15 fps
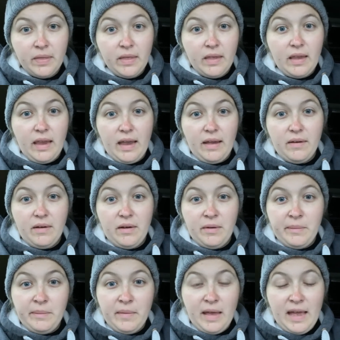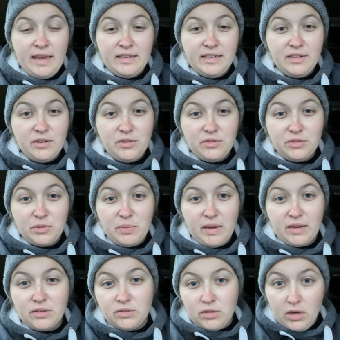yeah, I'm heading off to
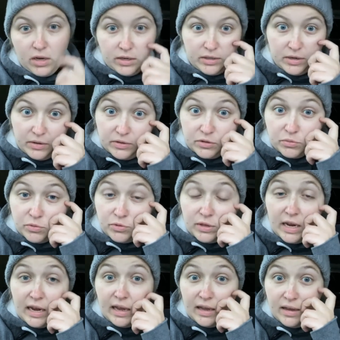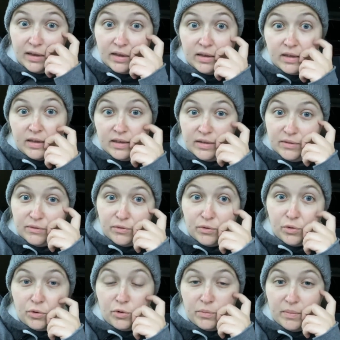Beccles Lido this morning
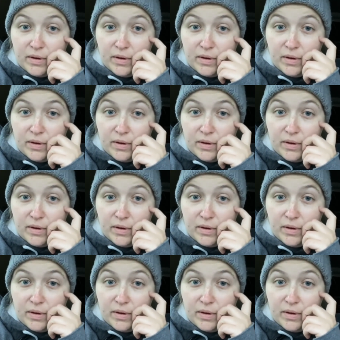for my